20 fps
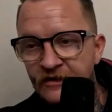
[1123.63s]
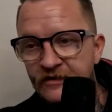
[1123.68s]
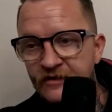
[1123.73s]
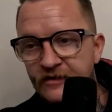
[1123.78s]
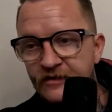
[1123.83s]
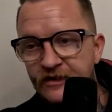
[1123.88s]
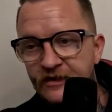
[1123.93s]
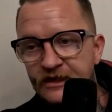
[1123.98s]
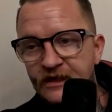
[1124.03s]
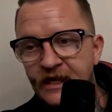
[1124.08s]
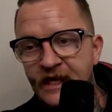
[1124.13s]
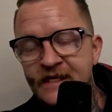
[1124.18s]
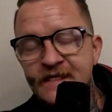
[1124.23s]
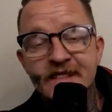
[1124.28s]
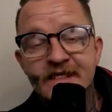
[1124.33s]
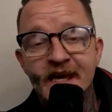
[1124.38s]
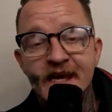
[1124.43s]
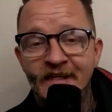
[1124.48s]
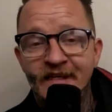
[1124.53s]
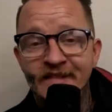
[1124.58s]
Glenn
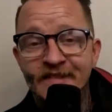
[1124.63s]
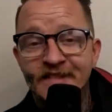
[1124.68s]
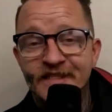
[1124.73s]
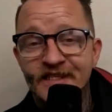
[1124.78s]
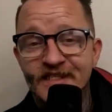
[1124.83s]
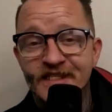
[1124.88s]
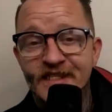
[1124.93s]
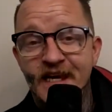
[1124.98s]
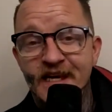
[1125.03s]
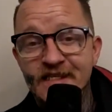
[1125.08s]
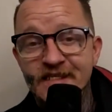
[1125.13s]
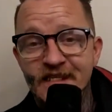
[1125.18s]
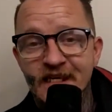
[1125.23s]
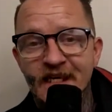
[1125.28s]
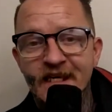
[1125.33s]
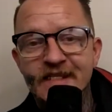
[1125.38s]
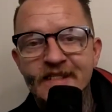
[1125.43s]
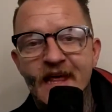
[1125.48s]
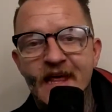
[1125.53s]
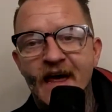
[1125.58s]
Sanderson says,
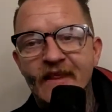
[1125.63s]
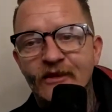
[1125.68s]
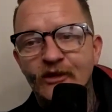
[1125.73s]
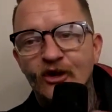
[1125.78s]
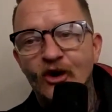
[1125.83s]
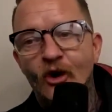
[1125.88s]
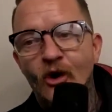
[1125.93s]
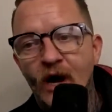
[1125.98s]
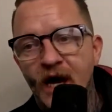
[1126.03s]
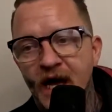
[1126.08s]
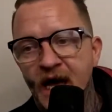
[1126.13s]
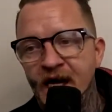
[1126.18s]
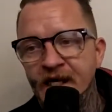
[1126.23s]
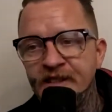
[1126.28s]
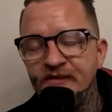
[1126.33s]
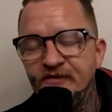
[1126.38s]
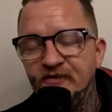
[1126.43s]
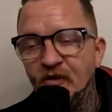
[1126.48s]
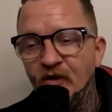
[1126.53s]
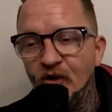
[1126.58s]
"Is that the guy Ange
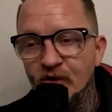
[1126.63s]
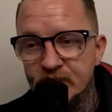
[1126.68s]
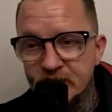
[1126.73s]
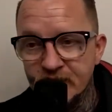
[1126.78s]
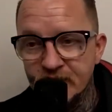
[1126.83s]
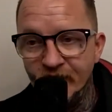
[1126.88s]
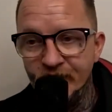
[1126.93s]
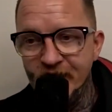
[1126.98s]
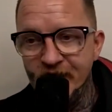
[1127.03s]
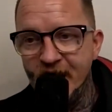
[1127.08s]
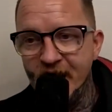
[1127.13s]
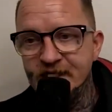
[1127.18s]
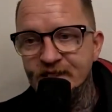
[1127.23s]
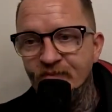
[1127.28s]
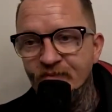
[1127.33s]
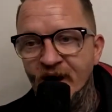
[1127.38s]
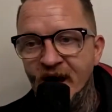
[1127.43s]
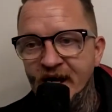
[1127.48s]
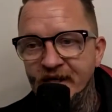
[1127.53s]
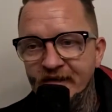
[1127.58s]
fought?" So, yes,
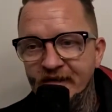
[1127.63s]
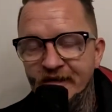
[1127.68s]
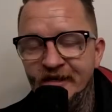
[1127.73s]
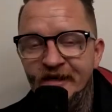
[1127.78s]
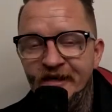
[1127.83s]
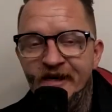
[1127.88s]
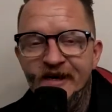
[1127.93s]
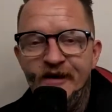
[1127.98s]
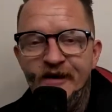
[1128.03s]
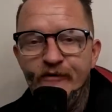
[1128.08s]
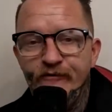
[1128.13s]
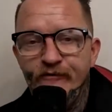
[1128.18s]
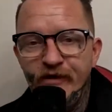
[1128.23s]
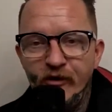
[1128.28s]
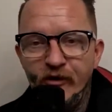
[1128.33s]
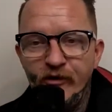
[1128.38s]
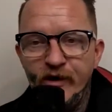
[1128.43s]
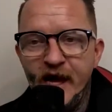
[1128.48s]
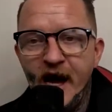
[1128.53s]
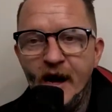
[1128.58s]
mate.
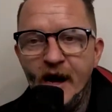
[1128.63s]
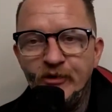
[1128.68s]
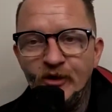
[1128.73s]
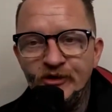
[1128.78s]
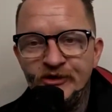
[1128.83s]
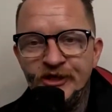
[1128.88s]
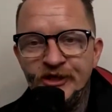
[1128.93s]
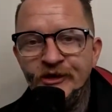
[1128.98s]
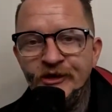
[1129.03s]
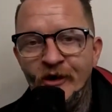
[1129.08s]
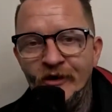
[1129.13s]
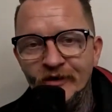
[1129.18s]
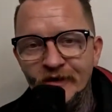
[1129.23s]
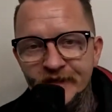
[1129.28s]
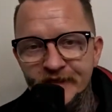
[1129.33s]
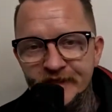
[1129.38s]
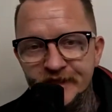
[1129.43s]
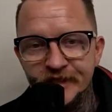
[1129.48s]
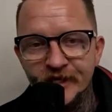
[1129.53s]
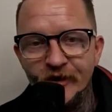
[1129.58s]
Very up on your
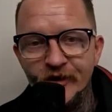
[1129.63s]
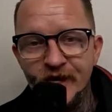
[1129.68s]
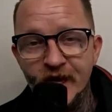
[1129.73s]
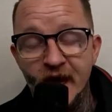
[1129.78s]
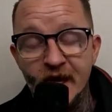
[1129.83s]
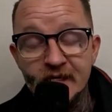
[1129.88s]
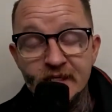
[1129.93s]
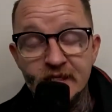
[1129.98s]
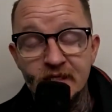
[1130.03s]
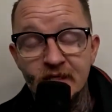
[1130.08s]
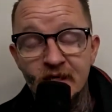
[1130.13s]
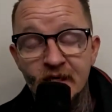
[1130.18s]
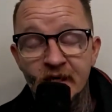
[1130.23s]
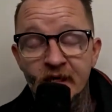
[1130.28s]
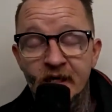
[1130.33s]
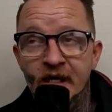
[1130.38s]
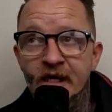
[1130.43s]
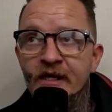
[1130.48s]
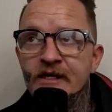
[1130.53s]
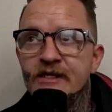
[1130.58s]
knowledge. So, yes.
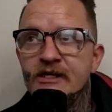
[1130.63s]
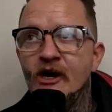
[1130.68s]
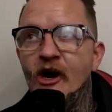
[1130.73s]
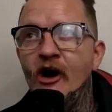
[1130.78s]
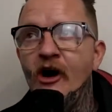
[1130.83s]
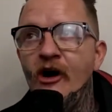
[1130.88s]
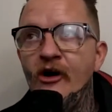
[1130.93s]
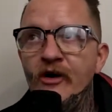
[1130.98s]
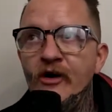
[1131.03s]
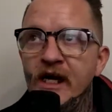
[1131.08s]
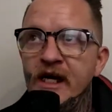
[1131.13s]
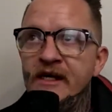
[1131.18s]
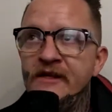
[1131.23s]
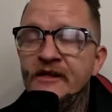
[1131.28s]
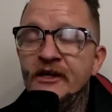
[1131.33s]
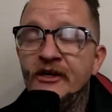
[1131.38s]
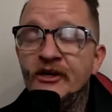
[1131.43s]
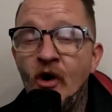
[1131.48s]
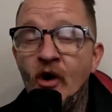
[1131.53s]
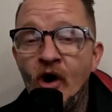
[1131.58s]
So, in the
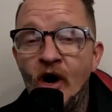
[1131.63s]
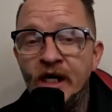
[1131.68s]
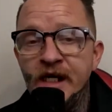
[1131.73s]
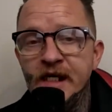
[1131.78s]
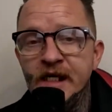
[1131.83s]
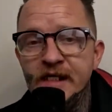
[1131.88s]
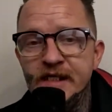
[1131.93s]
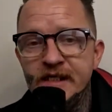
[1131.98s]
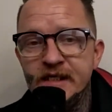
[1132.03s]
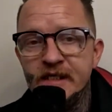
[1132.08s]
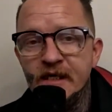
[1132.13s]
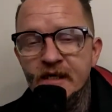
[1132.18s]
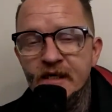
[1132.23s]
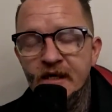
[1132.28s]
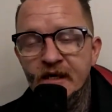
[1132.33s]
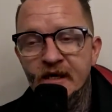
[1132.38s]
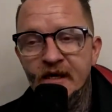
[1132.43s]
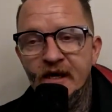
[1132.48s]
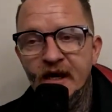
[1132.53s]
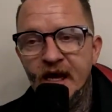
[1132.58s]
90s,
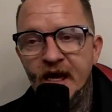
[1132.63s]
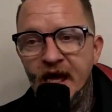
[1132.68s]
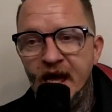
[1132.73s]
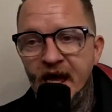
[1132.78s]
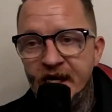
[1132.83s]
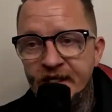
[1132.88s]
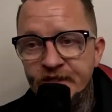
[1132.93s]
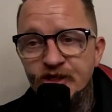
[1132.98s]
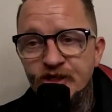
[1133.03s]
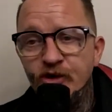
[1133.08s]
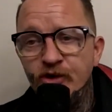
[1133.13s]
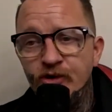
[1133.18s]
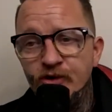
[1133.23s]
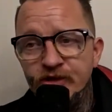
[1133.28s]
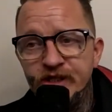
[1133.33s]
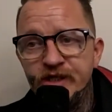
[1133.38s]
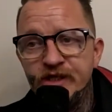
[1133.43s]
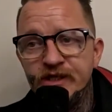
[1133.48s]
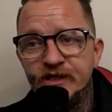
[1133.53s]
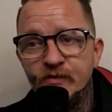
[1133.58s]
Ange
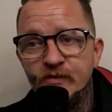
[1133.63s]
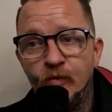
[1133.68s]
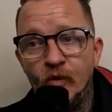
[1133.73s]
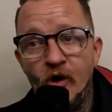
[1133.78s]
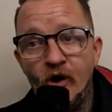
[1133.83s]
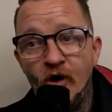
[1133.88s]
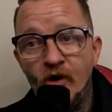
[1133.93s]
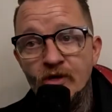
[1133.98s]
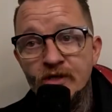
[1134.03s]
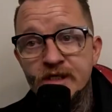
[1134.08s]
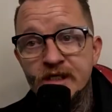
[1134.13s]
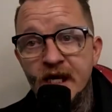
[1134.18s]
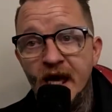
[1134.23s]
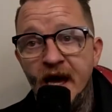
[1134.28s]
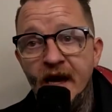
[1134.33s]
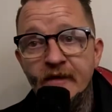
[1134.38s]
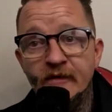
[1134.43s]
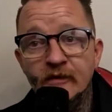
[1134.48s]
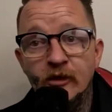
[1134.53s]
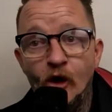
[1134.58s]
Goosis was
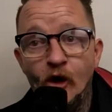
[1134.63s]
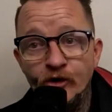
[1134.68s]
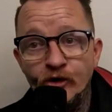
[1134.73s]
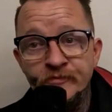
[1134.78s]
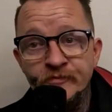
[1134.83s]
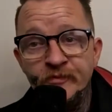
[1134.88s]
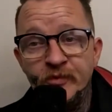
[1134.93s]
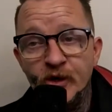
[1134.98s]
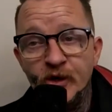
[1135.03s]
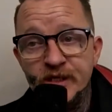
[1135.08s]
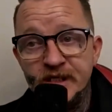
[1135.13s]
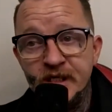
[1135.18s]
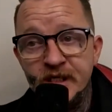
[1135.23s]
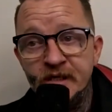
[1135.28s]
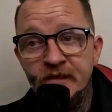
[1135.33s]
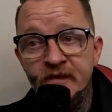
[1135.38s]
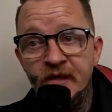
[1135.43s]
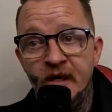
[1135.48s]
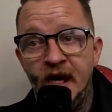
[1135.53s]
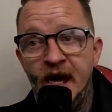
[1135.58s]
at Loddon
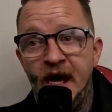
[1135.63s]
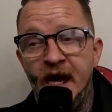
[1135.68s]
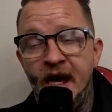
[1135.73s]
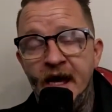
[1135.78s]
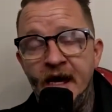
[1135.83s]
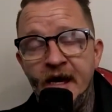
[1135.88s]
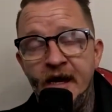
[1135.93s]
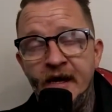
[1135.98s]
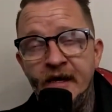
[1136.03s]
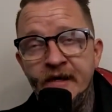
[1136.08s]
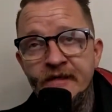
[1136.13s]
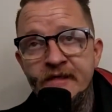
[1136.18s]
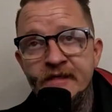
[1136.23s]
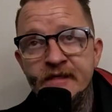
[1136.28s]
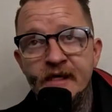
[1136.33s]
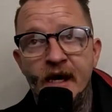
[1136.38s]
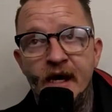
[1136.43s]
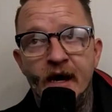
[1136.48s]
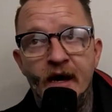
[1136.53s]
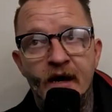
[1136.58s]
Prison, and
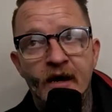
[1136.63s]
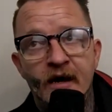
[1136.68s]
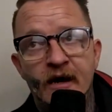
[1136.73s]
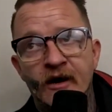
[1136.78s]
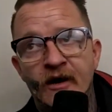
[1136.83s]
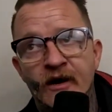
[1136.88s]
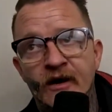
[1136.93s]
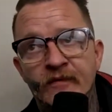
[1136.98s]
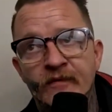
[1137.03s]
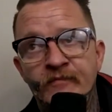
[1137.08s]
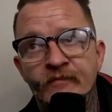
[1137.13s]
I